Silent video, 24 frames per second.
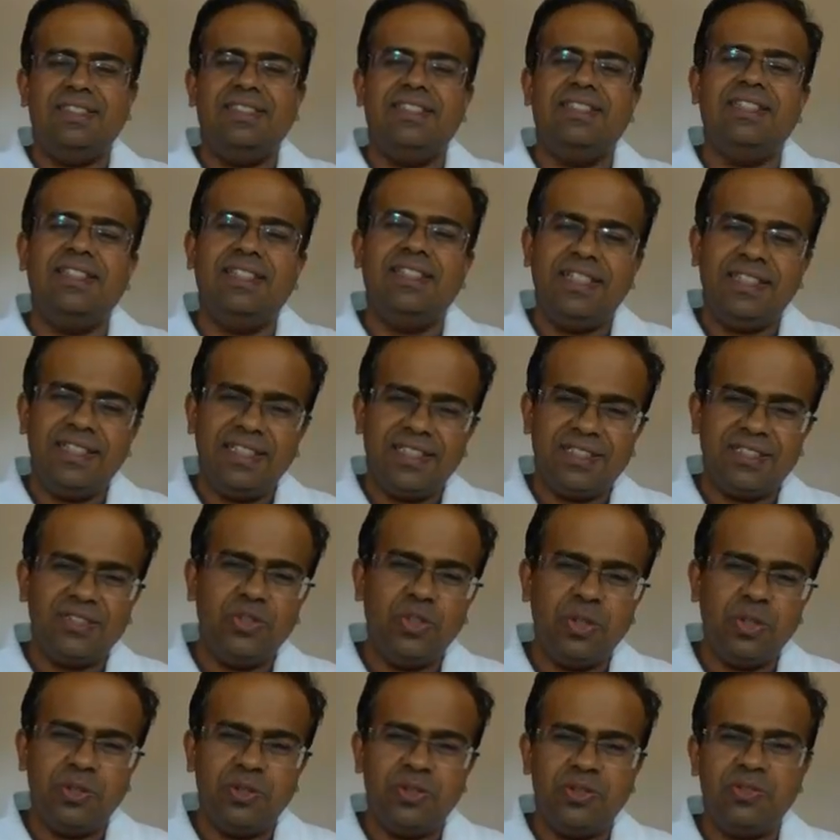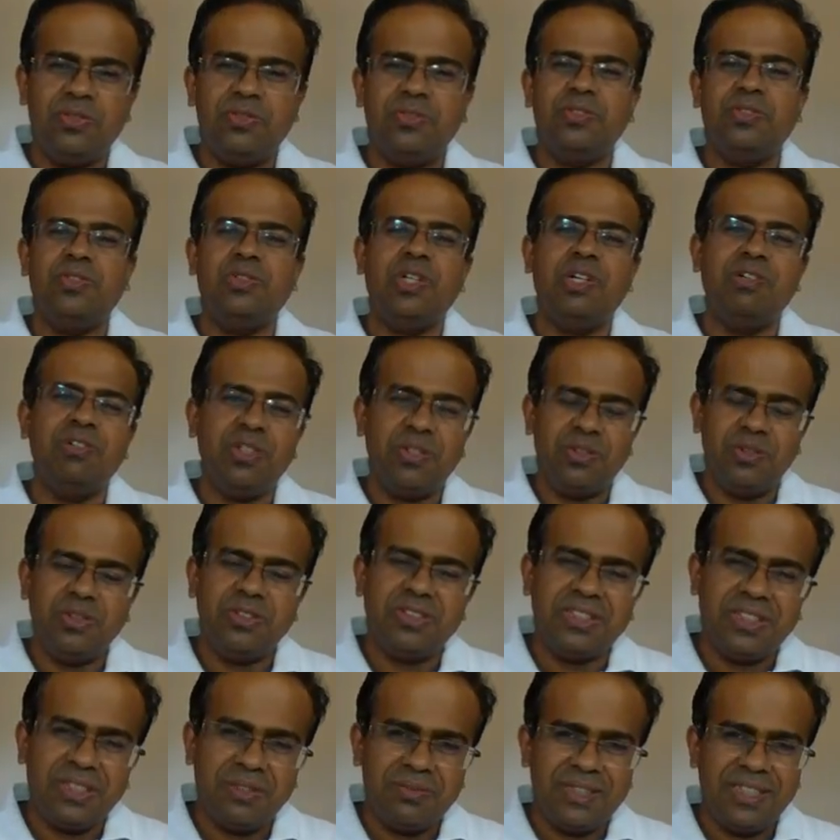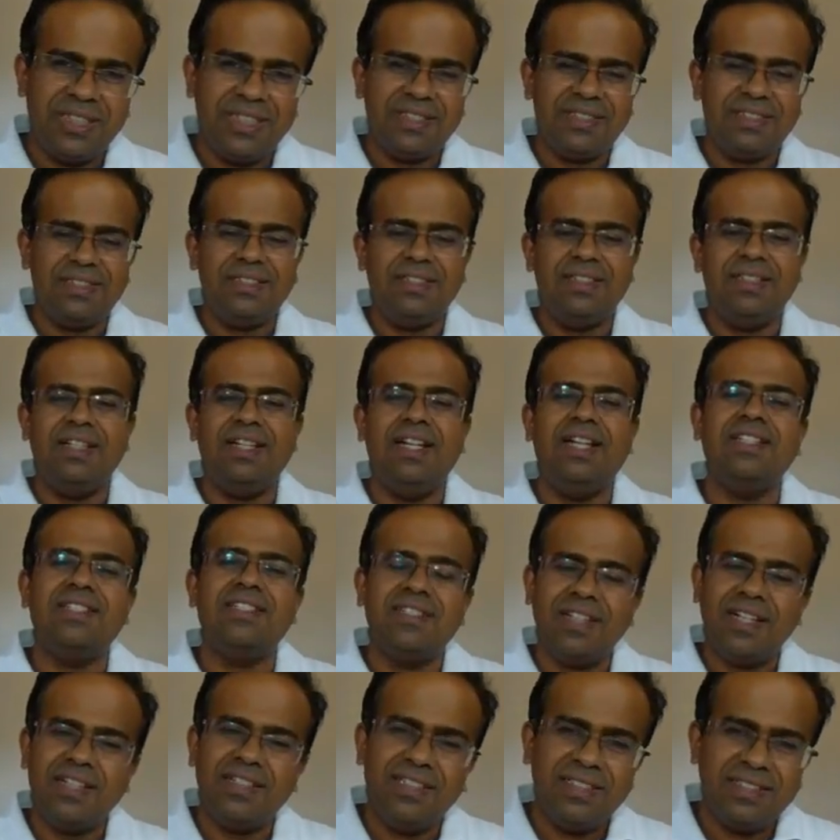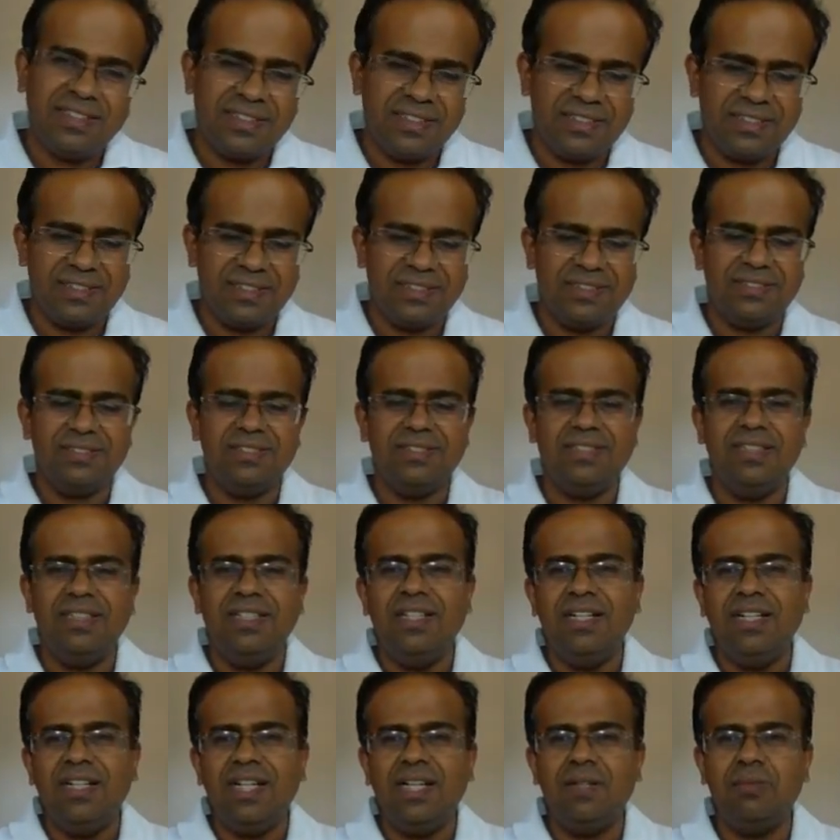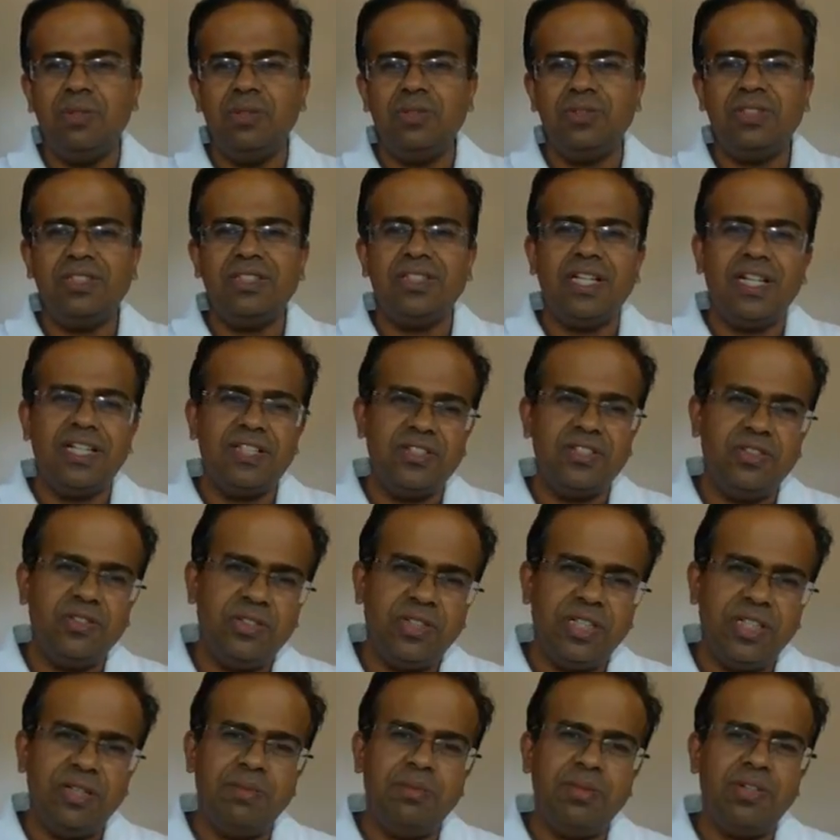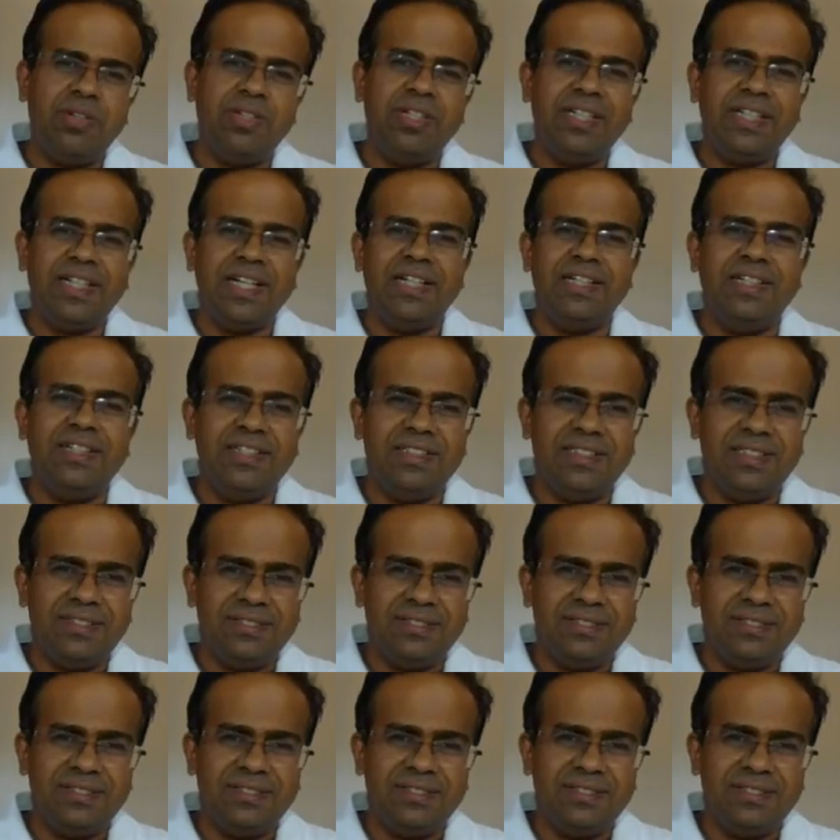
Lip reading: let us go to our own subject and start discussion about carcinoembryonic antigen.